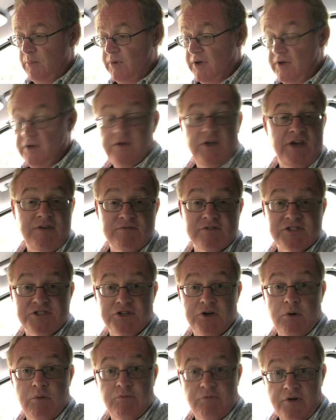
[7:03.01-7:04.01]
But even
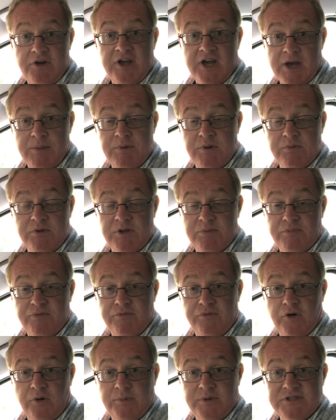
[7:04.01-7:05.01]
so, I'm very happy with the
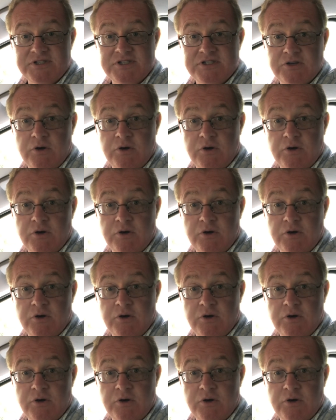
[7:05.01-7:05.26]
performance.